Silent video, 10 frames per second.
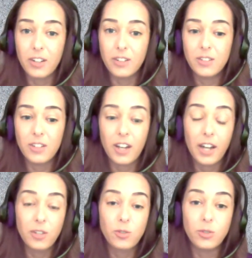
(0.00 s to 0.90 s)
the high
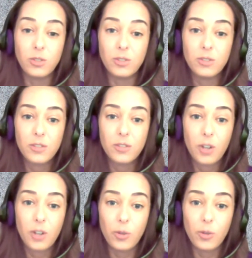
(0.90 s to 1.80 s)
school
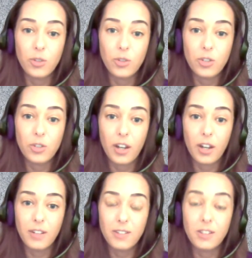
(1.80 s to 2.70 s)
coach at
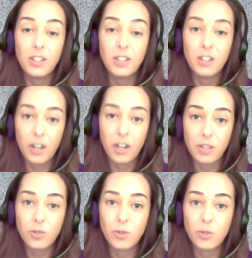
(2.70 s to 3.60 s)
Seguin High
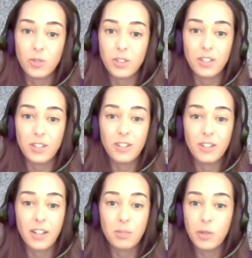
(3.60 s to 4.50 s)
School. He
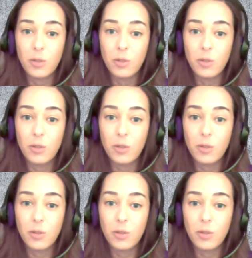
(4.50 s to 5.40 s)
asked me, "Where are you
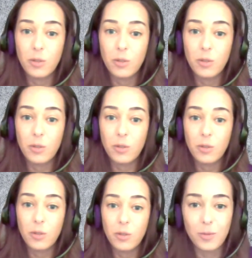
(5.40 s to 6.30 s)
going to play?"
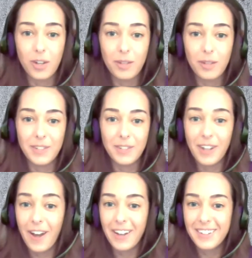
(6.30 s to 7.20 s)
I said, "Well,
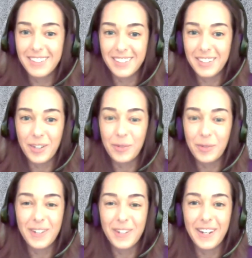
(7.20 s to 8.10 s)
I'm not going
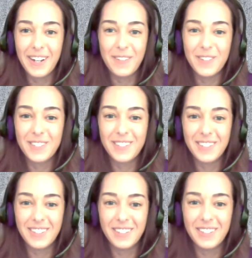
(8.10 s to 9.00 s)
to go play. I'm
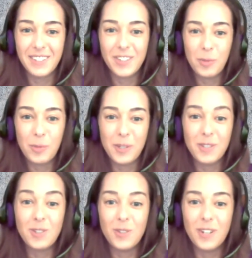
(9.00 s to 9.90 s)
just going to go
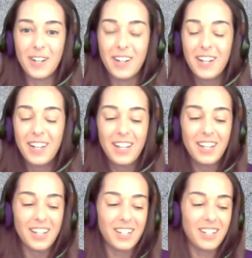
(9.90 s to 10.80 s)
be a student."
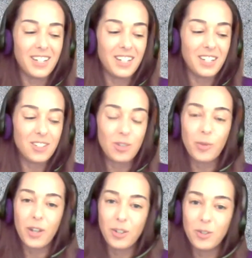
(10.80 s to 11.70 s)
And he's the
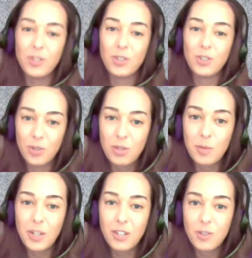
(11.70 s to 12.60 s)
one who introduced
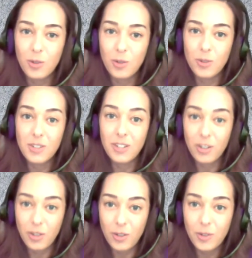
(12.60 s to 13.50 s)
me to
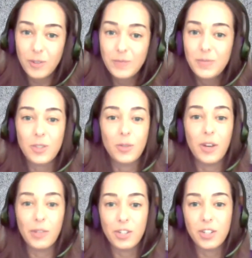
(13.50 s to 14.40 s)
TLU. And so I
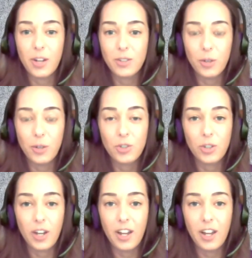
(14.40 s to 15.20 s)
reached out to Coach Tran,